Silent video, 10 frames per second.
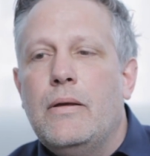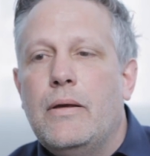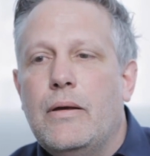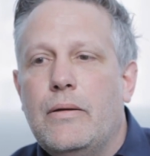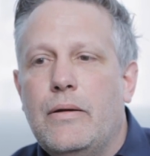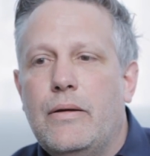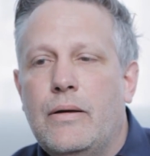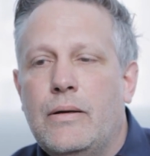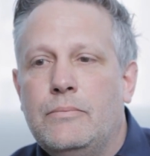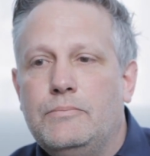and
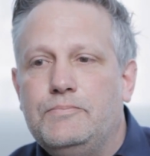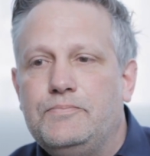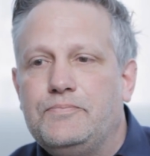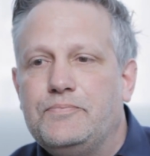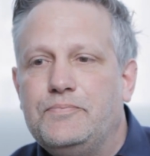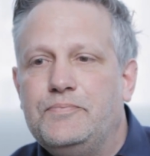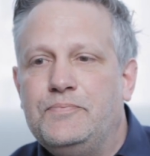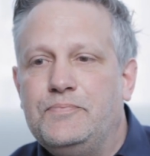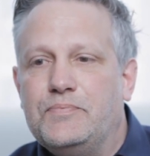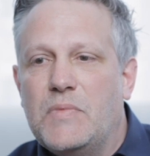
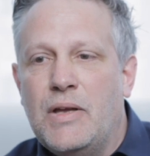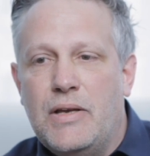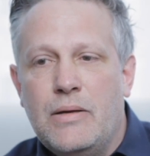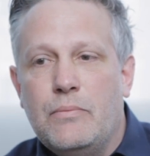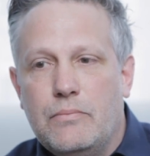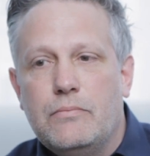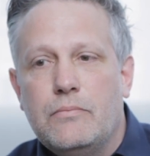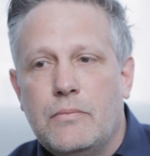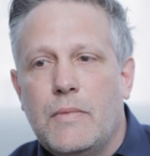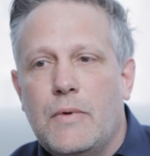um, let
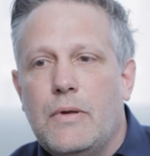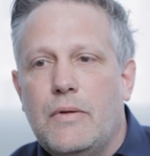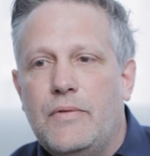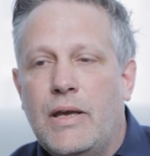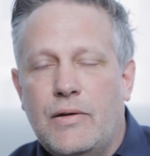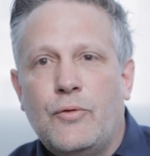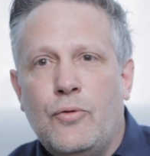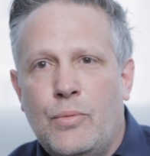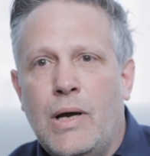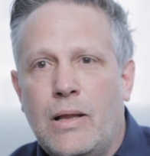Him take
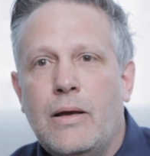control of my